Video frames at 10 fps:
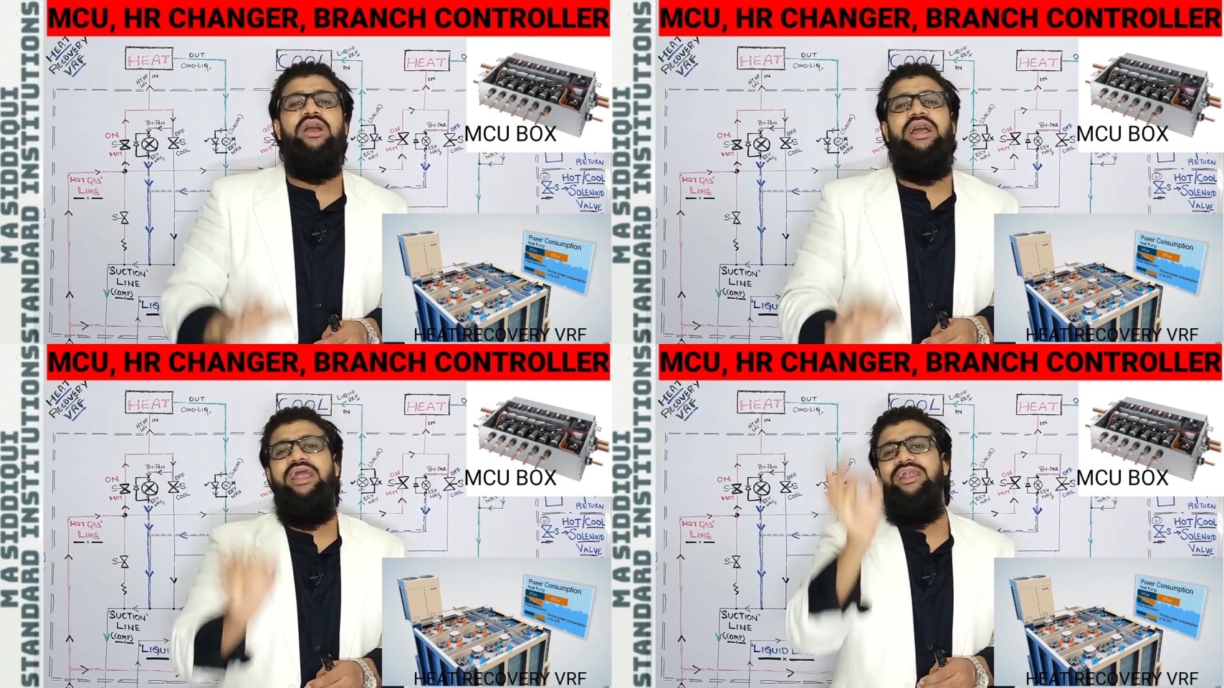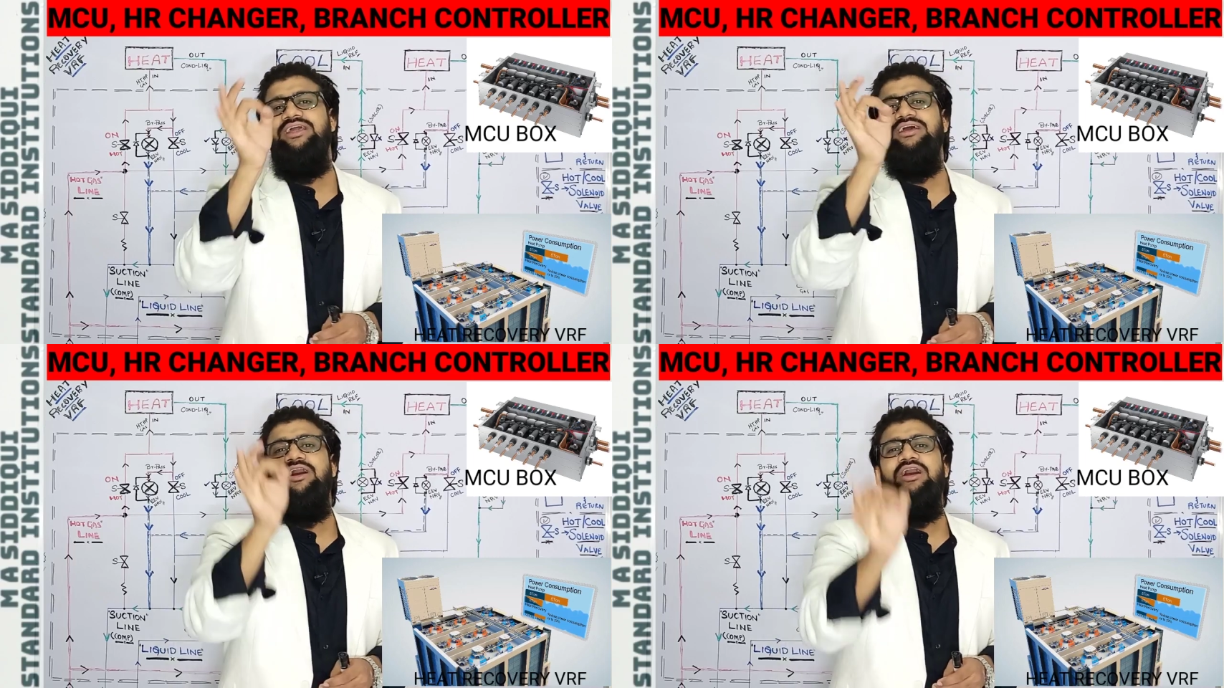
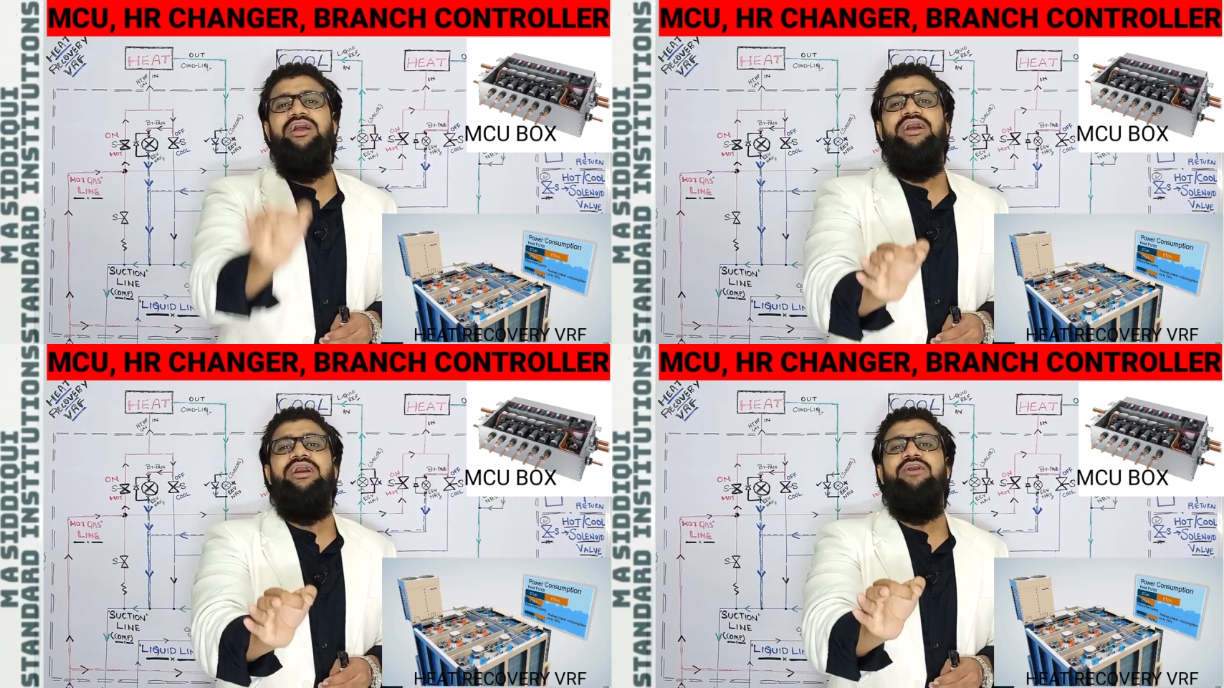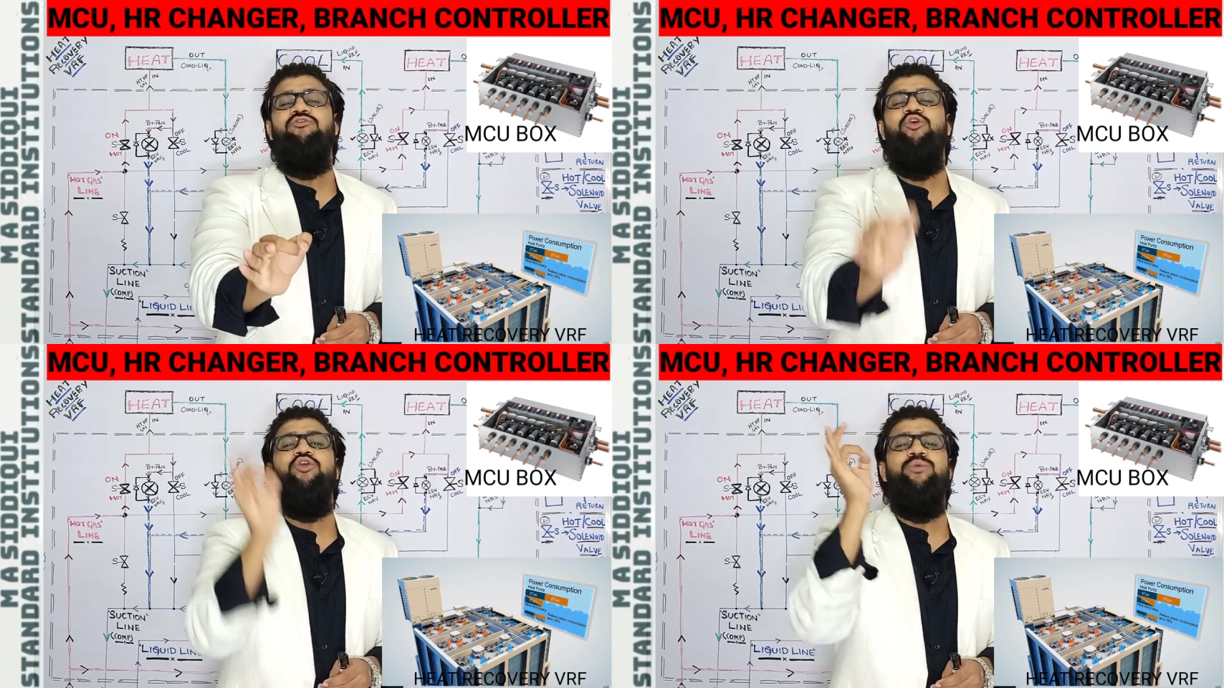and
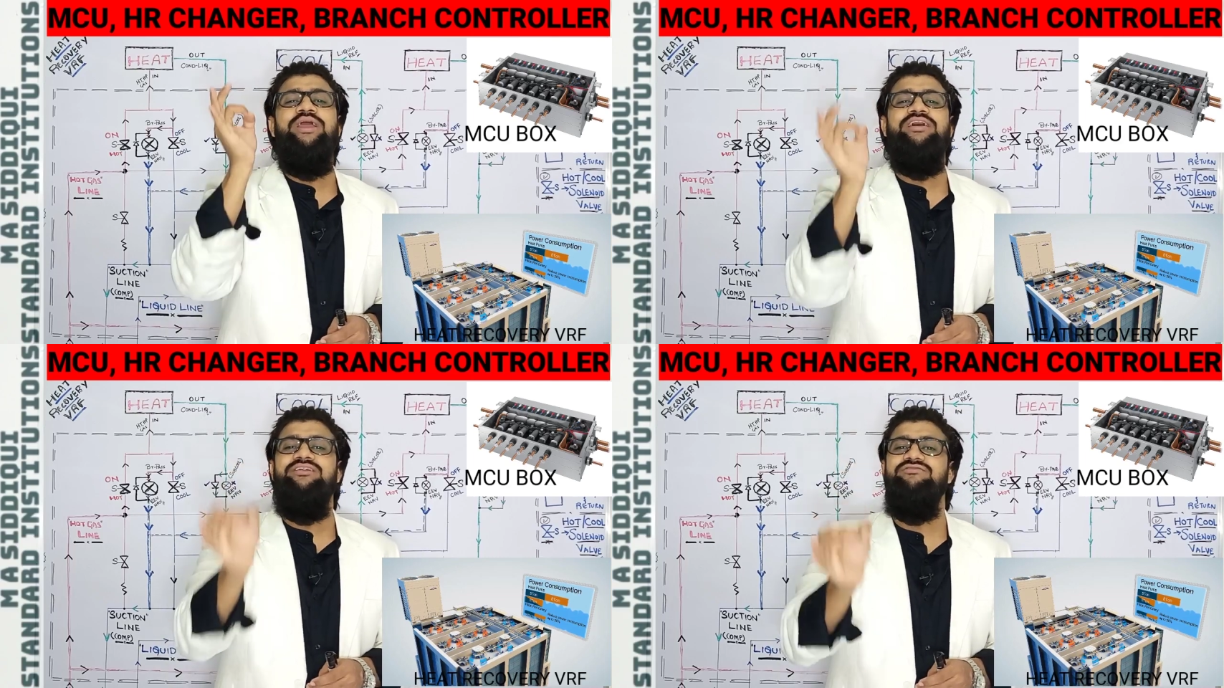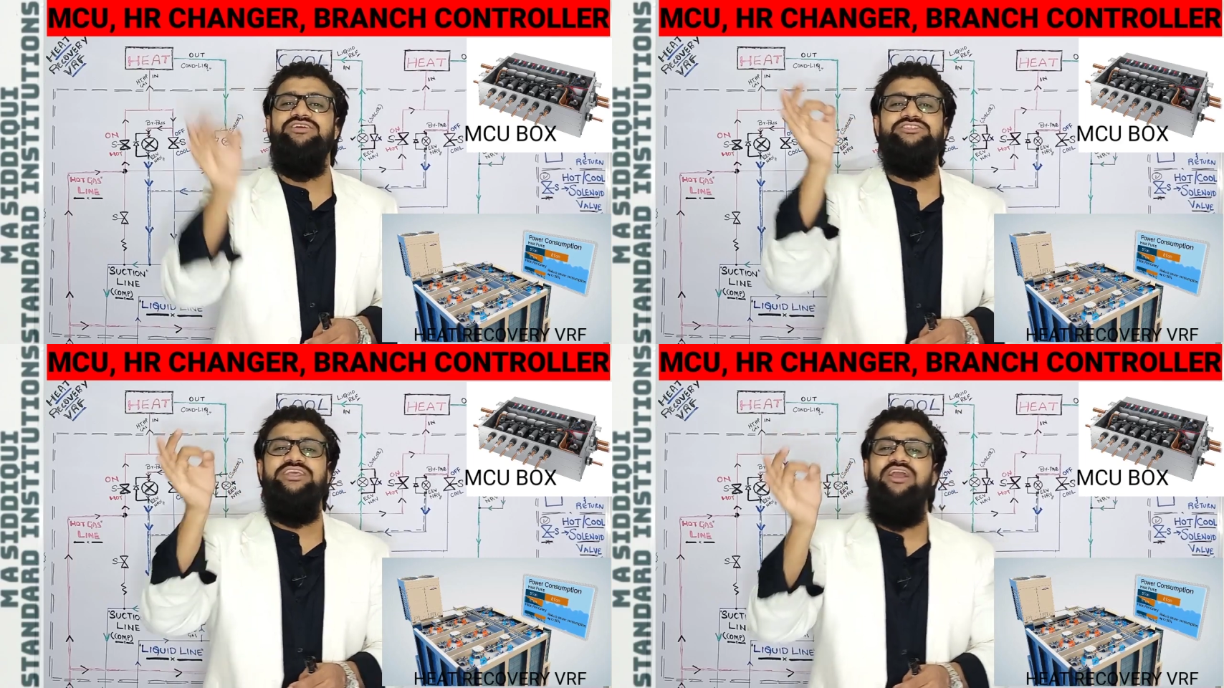four-way
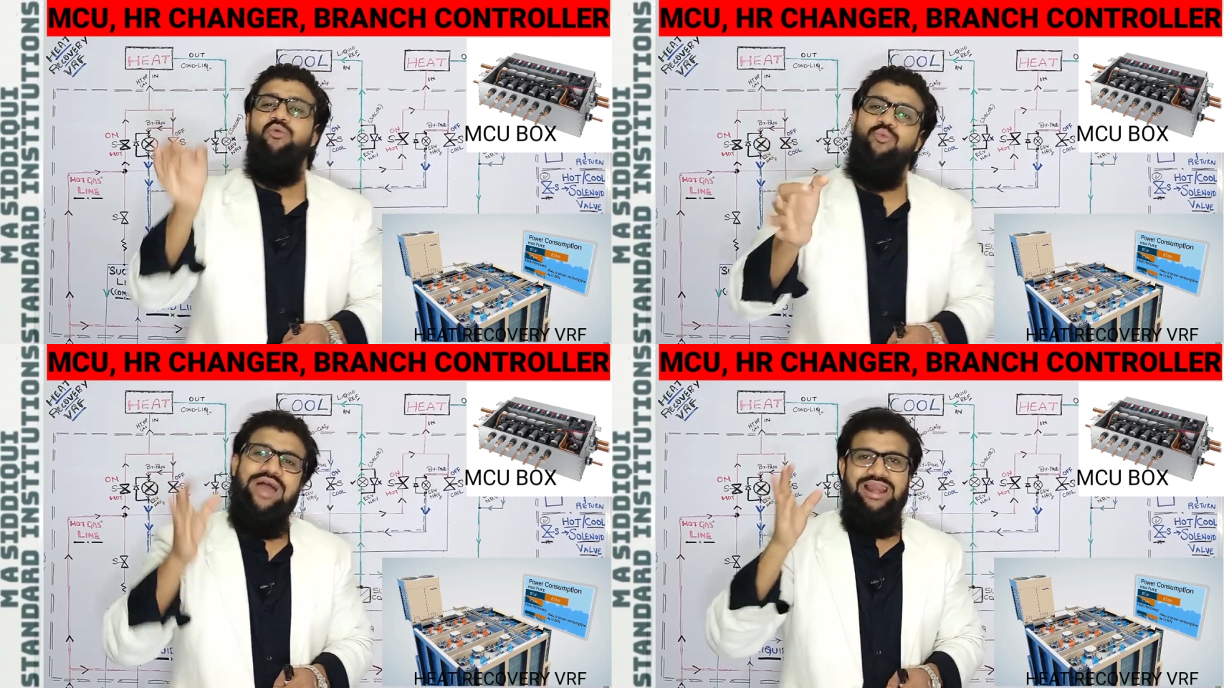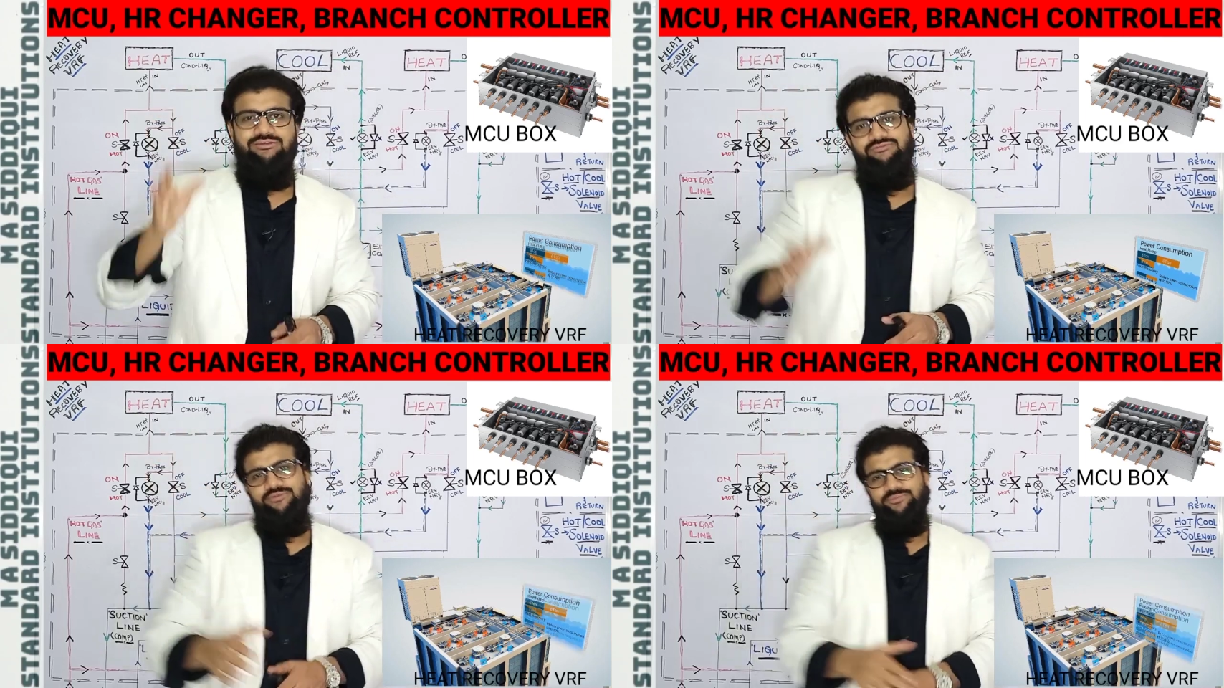reversing valve.